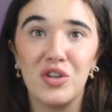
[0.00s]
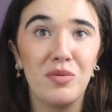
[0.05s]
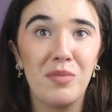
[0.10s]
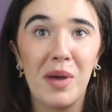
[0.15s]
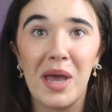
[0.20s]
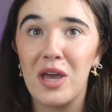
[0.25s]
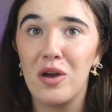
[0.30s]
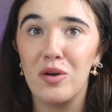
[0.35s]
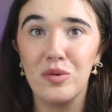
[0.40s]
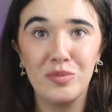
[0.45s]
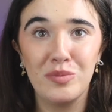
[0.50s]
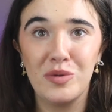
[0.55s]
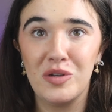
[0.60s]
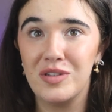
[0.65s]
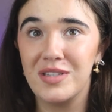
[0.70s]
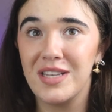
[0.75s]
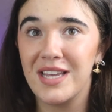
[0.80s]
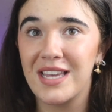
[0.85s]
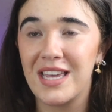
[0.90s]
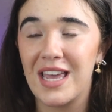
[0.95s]
do my own
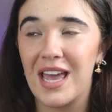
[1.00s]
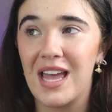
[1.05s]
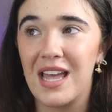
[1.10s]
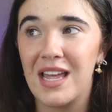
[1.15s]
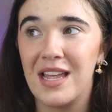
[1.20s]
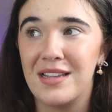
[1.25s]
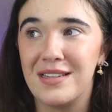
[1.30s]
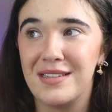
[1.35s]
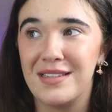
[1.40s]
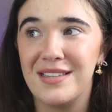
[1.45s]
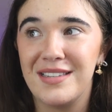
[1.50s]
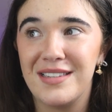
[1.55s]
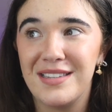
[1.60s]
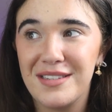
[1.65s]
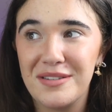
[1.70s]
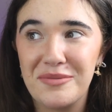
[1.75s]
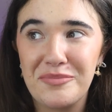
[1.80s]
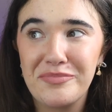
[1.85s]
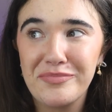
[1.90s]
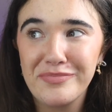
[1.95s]
music and
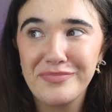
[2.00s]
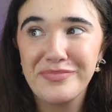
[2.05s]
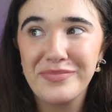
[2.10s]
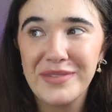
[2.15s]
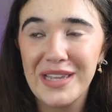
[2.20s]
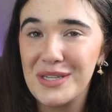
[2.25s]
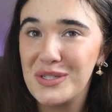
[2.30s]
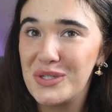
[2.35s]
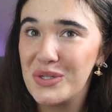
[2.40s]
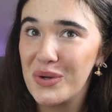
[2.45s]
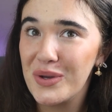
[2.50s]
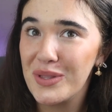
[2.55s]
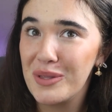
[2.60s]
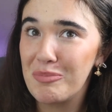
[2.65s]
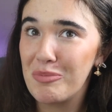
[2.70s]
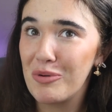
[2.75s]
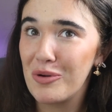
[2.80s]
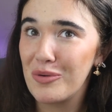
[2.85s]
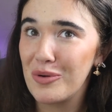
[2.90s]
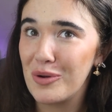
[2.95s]
enjoy
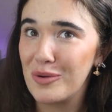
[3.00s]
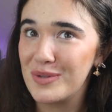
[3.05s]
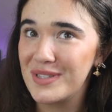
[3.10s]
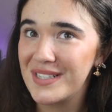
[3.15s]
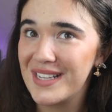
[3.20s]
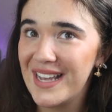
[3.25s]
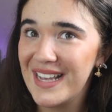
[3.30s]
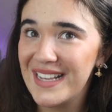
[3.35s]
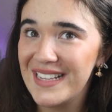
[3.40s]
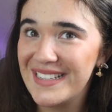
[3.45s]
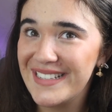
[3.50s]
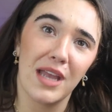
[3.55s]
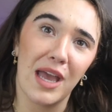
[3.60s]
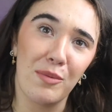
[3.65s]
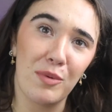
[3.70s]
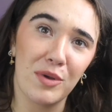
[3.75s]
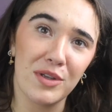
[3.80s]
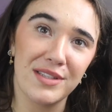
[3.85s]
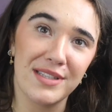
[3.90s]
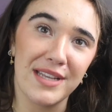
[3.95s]
the process.
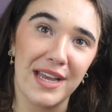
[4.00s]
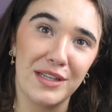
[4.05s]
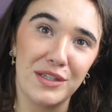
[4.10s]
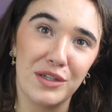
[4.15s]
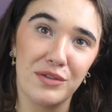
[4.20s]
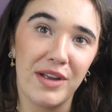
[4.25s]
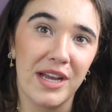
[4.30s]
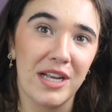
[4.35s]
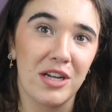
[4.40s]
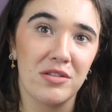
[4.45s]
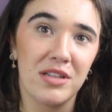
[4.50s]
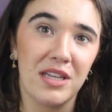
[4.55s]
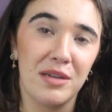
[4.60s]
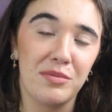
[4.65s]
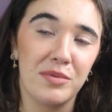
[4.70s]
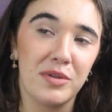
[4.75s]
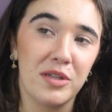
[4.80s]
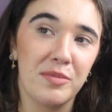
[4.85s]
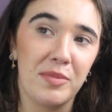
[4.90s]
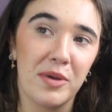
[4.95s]
I was signed to a record
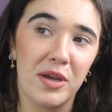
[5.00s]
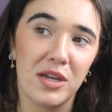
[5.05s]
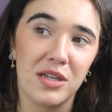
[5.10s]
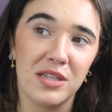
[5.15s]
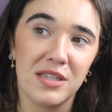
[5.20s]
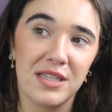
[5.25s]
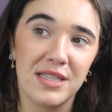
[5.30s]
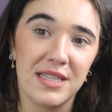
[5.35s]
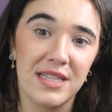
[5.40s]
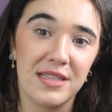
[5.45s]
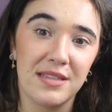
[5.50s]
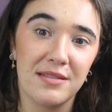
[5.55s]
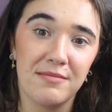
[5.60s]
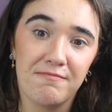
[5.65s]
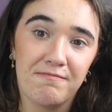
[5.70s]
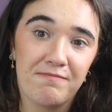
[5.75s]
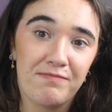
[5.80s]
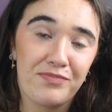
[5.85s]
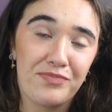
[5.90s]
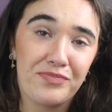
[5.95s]
label, but
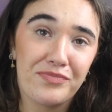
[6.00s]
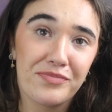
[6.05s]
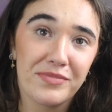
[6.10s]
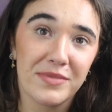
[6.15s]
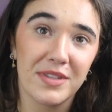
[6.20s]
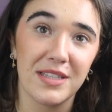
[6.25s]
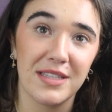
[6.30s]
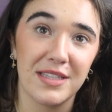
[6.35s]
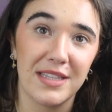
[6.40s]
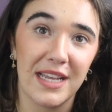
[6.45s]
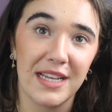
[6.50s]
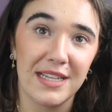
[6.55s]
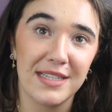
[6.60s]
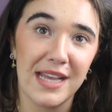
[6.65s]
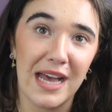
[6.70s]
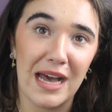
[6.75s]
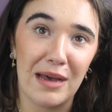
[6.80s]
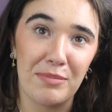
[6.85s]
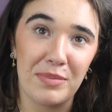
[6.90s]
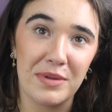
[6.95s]

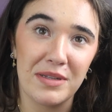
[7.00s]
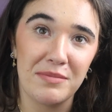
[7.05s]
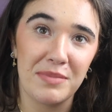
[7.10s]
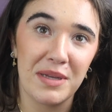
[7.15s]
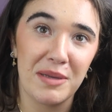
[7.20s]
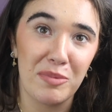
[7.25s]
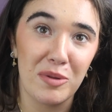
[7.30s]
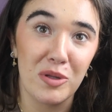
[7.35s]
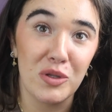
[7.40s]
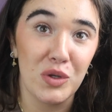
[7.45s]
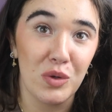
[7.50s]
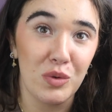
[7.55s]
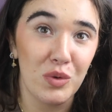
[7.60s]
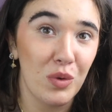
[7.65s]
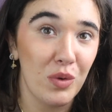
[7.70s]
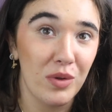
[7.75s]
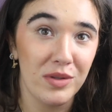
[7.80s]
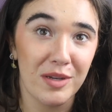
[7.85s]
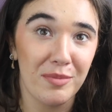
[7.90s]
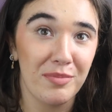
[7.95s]
things happen. People don't
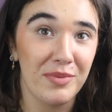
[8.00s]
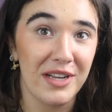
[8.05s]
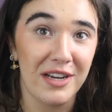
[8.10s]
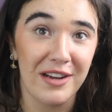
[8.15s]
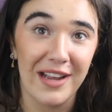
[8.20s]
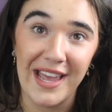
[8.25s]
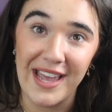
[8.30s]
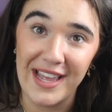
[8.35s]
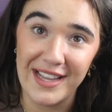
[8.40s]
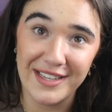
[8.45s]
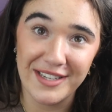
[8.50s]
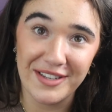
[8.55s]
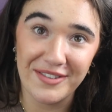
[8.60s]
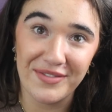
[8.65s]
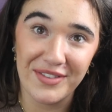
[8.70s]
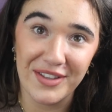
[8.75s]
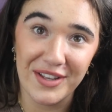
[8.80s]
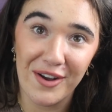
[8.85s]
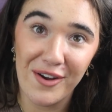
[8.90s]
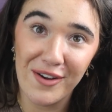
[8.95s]
hold up their end
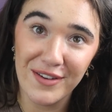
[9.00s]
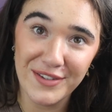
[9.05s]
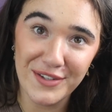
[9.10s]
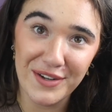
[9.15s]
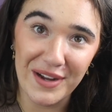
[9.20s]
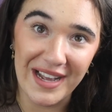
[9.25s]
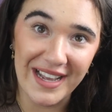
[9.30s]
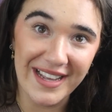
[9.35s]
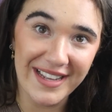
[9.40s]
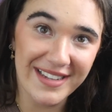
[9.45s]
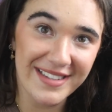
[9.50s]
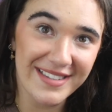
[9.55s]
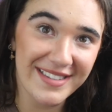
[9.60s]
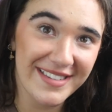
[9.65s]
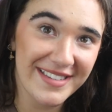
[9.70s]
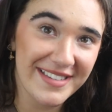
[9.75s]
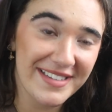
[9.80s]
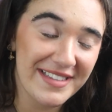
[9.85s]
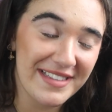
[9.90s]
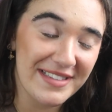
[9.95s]
of the
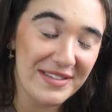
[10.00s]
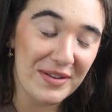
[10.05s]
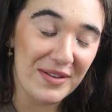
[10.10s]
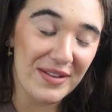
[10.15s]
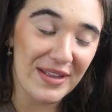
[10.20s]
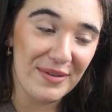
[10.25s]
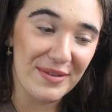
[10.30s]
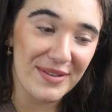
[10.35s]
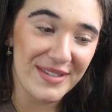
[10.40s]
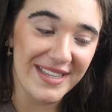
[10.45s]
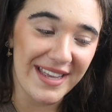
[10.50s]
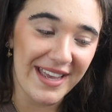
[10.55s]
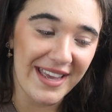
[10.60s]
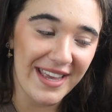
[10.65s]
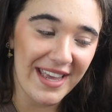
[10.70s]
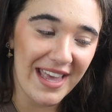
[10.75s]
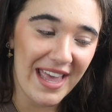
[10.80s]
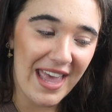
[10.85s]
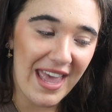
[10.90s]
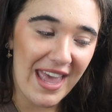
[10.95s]
contract, that's all I will
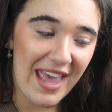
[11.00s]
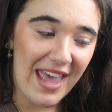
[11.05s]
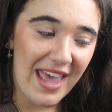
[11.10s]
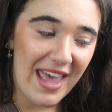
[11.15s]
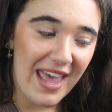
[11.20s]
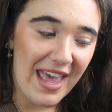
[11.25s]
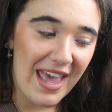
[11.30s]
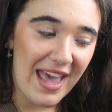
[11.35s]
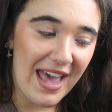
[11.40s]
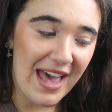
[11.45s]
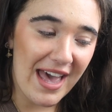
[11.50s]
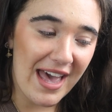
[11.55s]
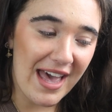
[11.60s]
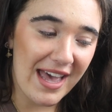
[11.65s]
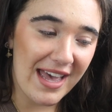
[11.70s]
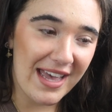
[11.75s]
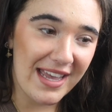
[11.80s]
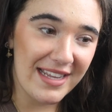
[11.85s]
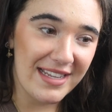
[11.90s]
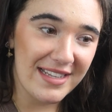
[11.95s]
say.
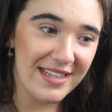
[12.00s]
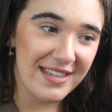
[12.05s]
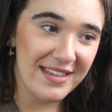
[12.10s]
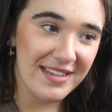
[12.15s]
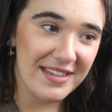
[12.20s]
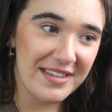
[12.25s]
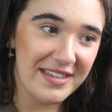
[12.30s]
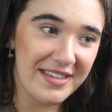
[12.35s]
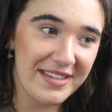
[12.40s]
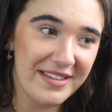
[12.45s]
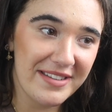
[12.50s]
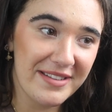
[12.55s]
And